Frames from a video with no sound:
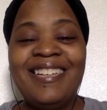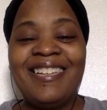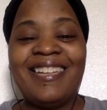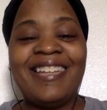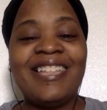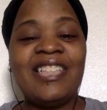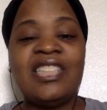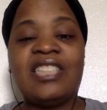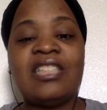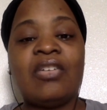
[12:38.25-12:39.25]
Like it
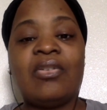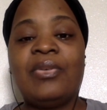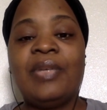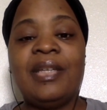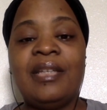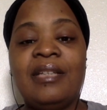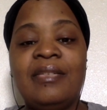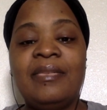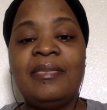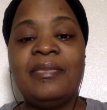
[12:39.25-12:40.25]
just don't quit.
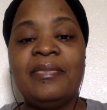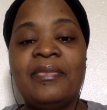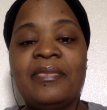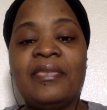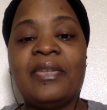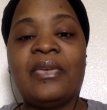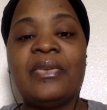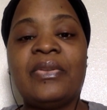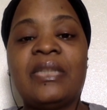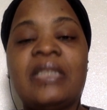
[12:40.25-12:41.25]
You
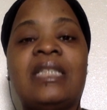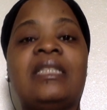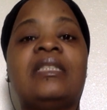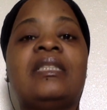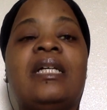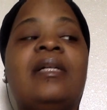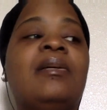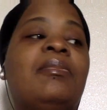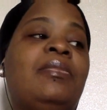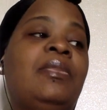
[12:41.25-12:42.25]
know, because at this
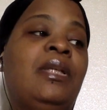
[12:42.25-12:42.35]
time,